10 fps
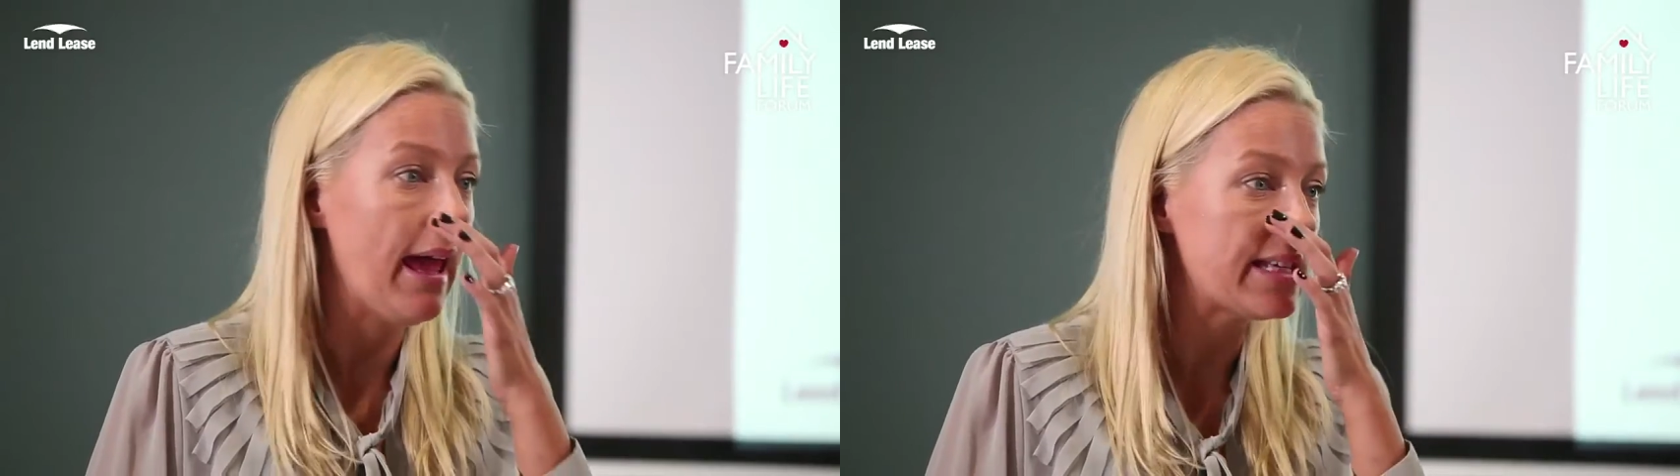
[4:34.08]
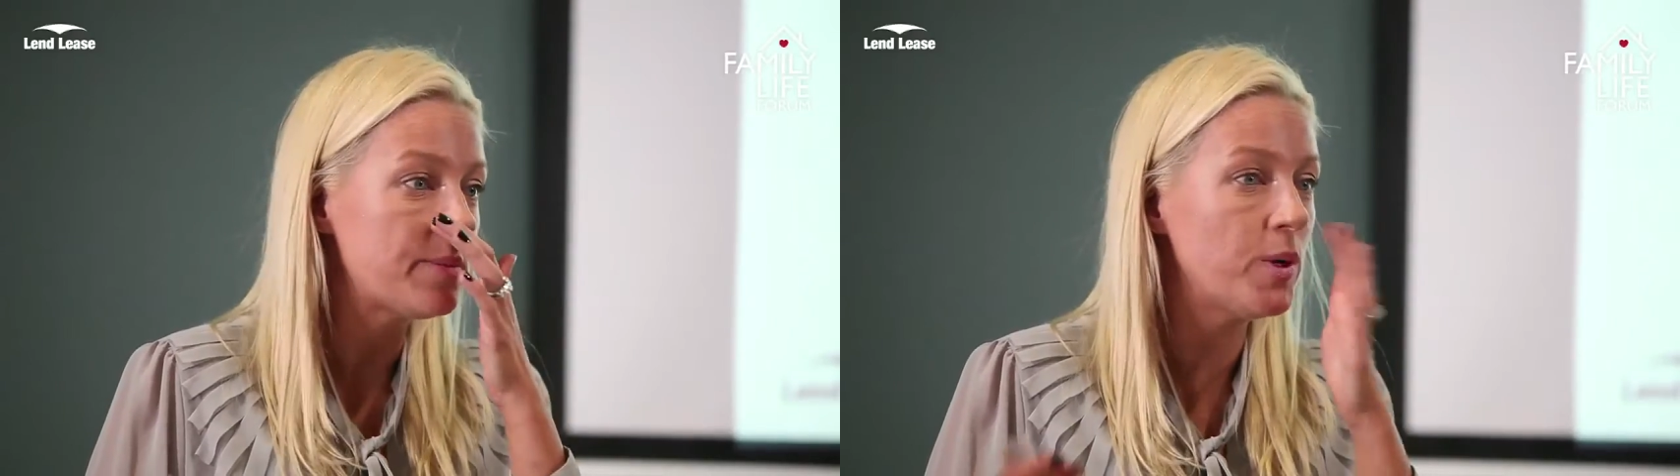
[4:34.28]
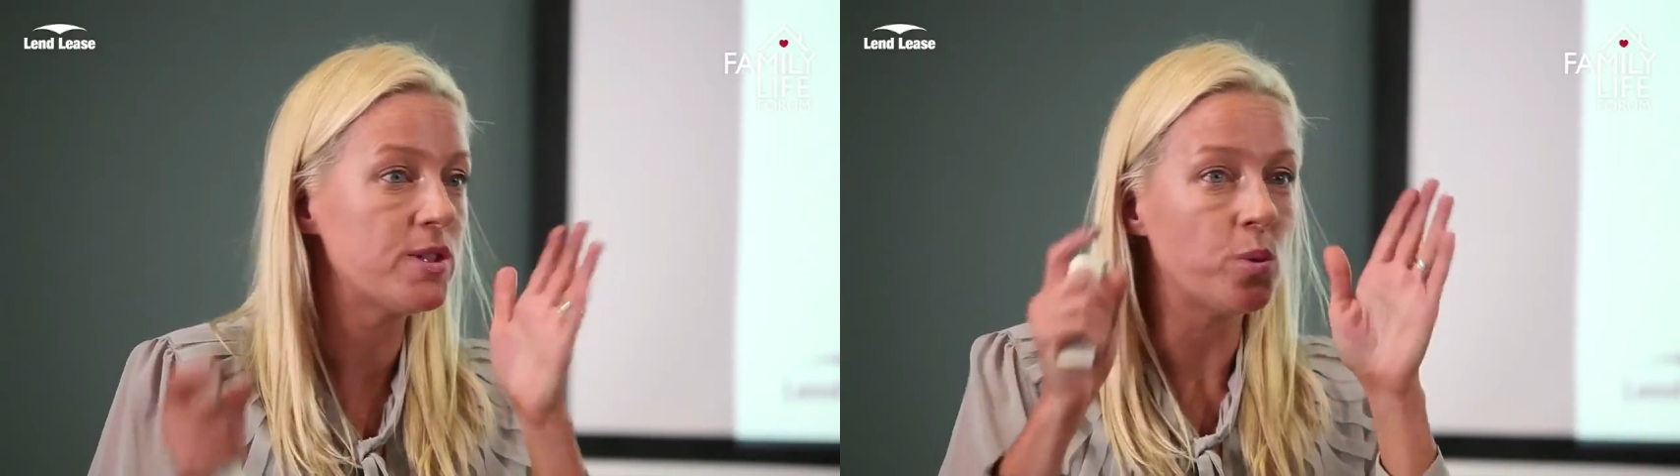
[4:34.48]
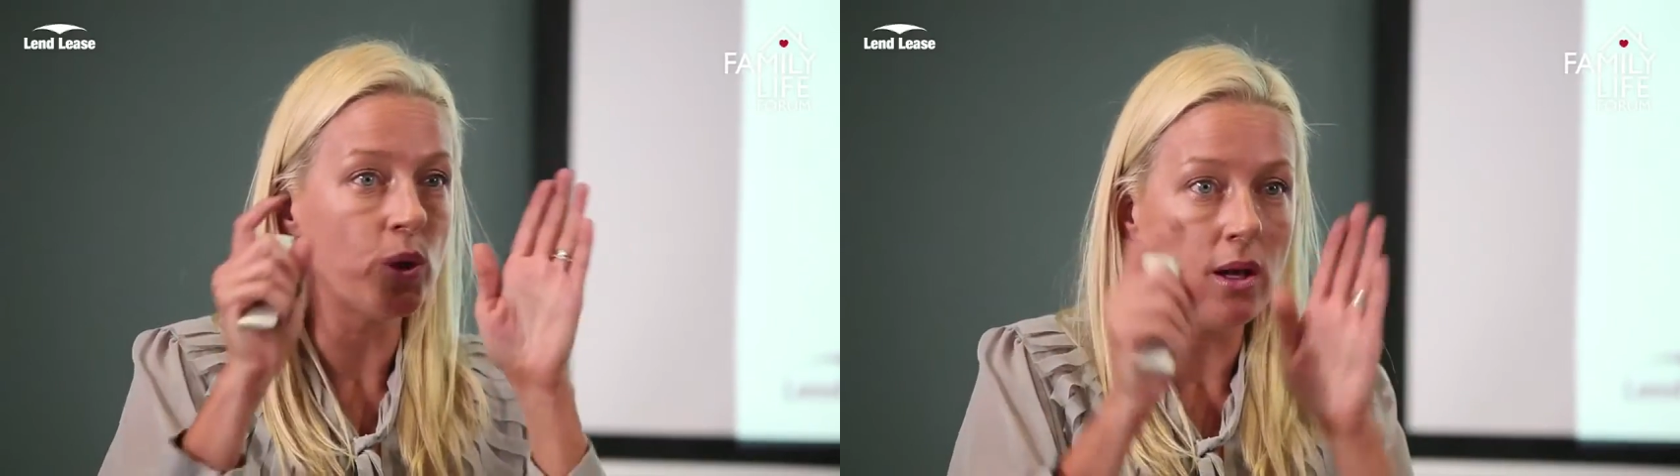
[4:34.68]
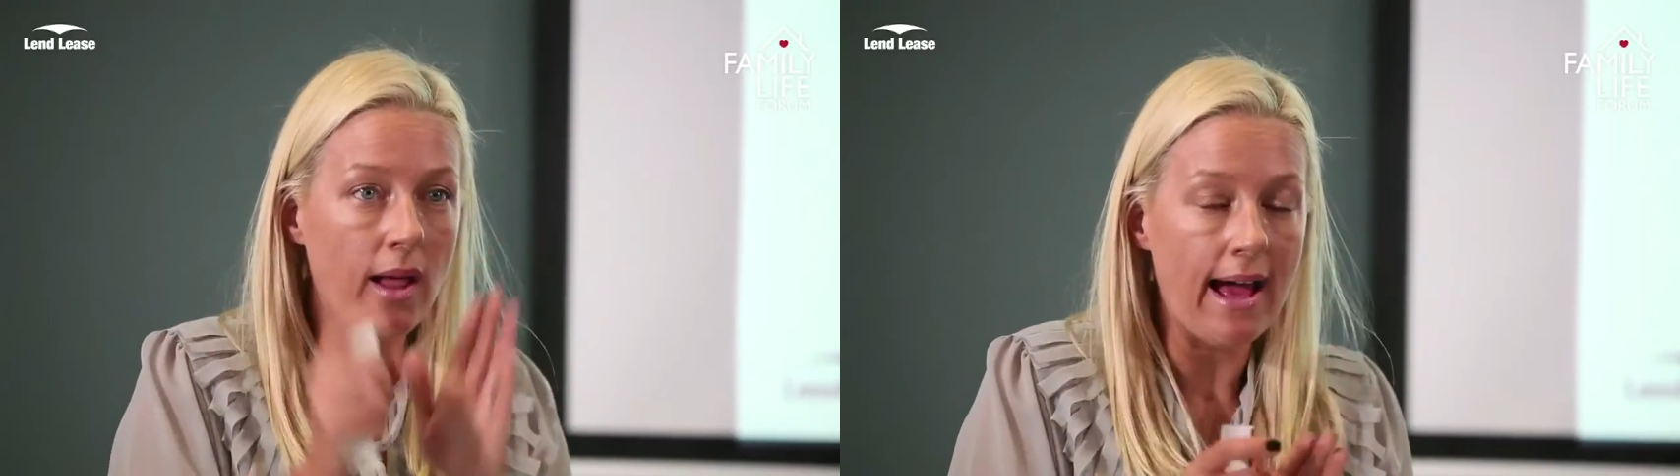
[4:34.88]
Experts
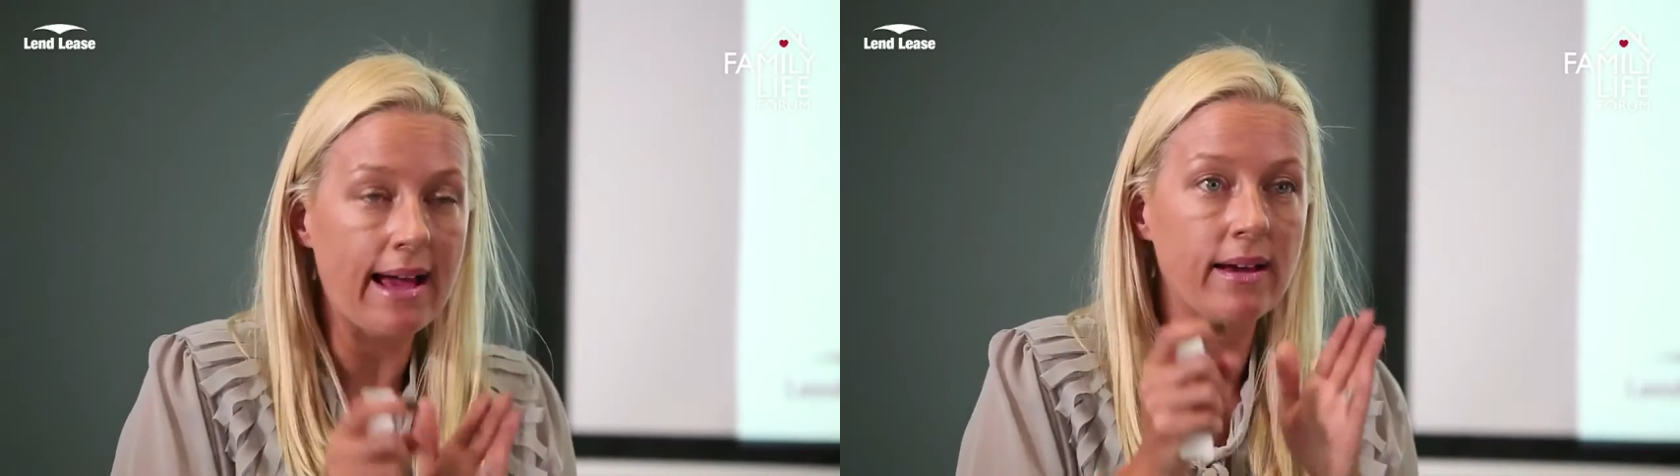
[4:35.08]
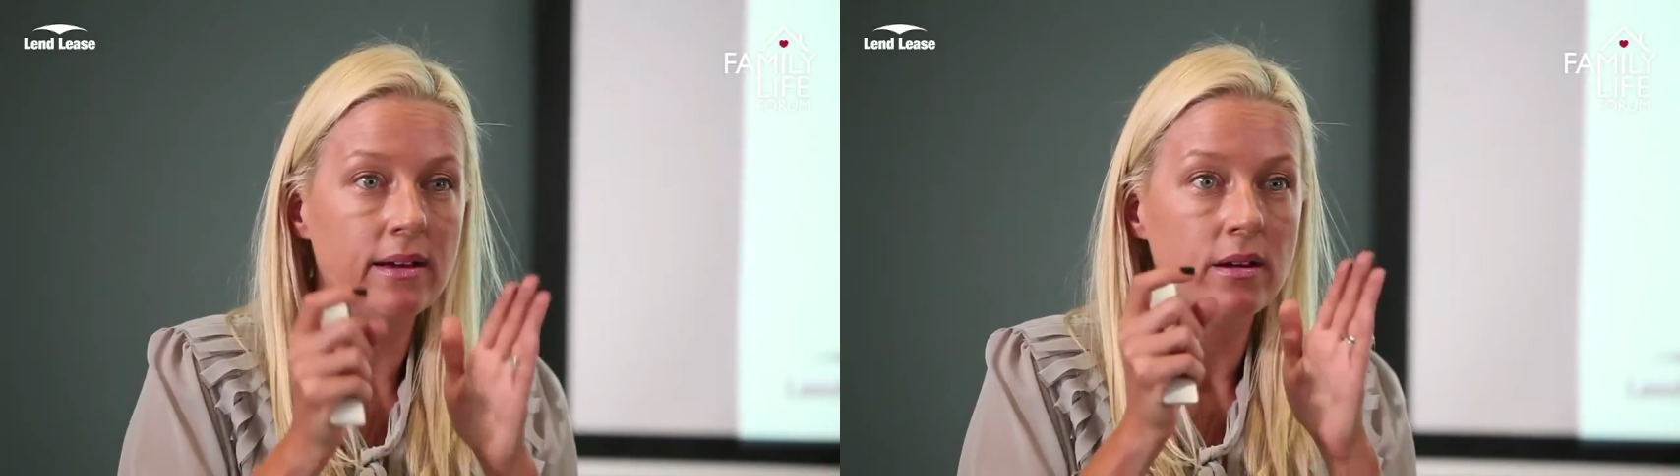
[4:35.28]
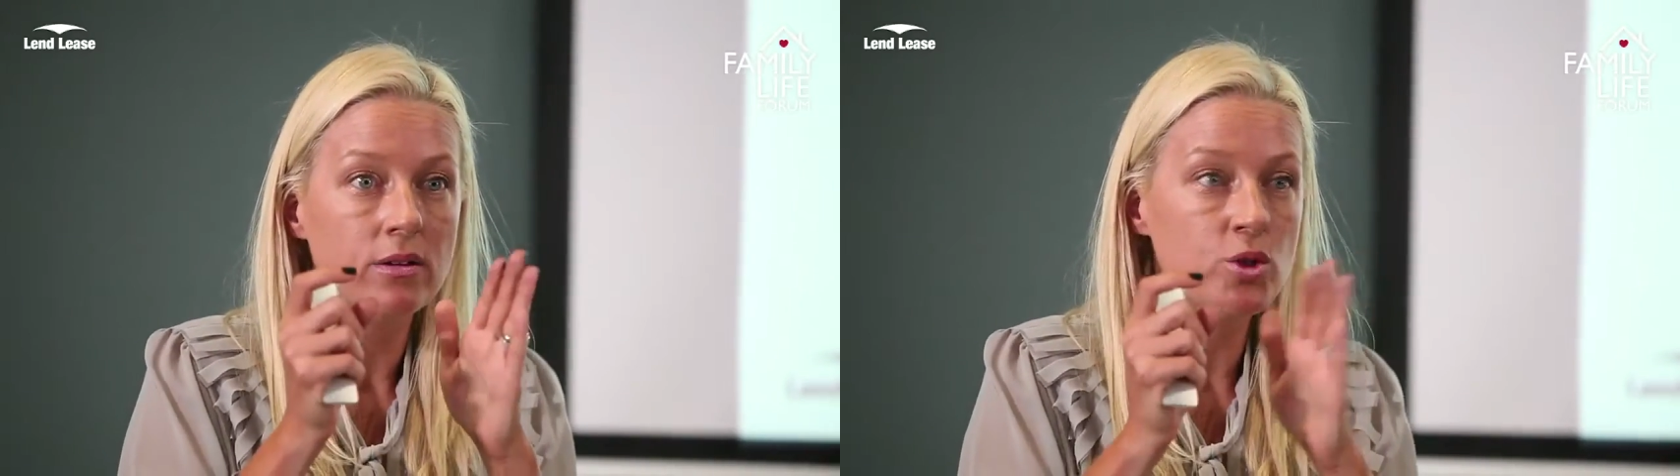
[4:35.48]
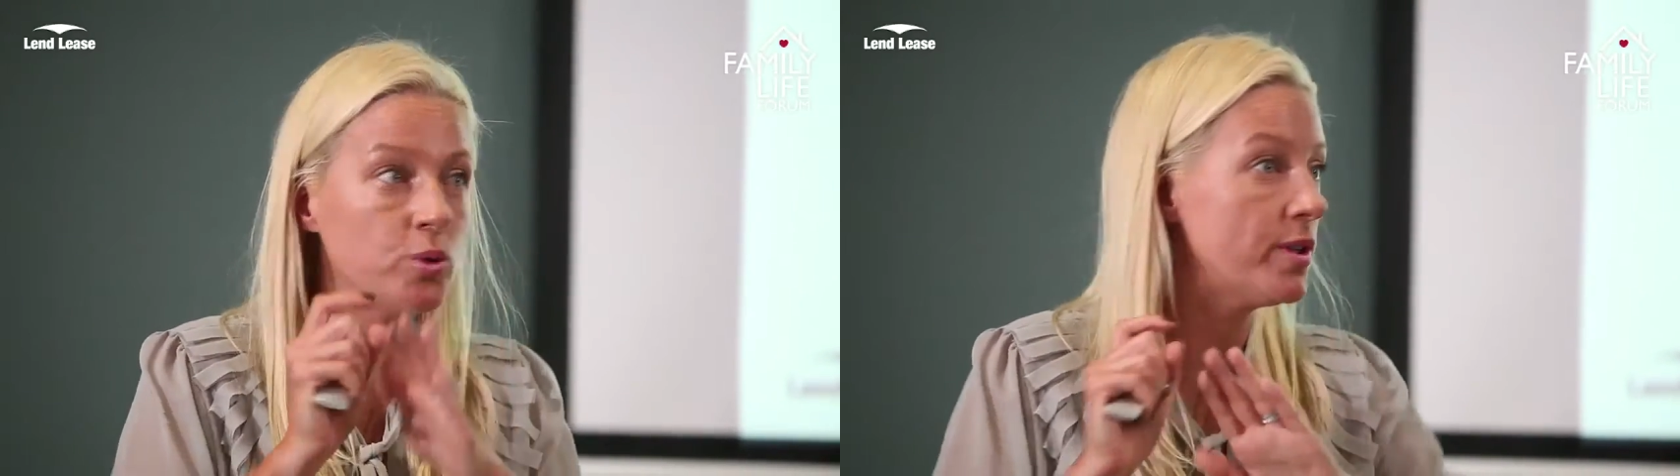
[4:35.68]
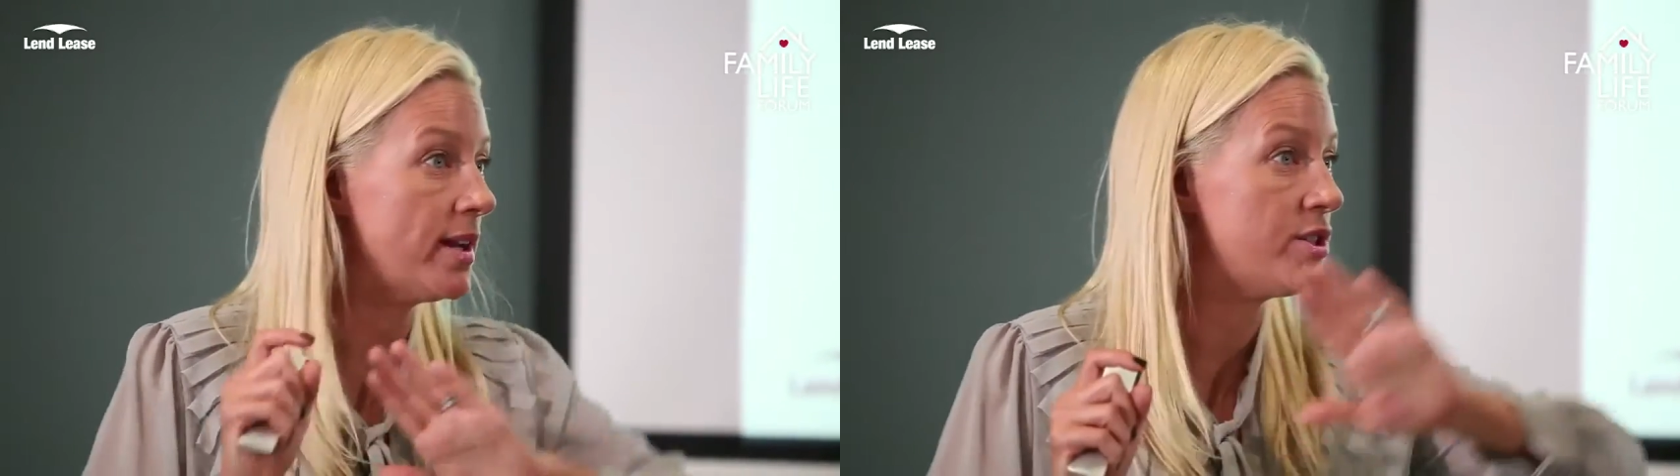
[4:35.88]
would like
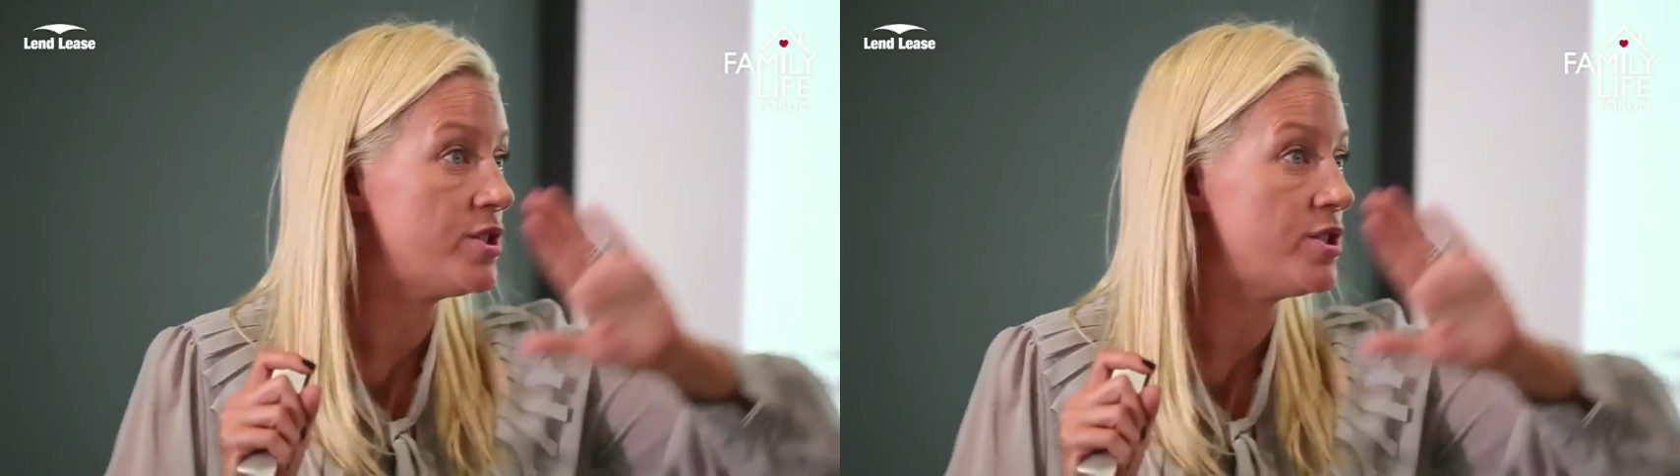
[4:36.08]
children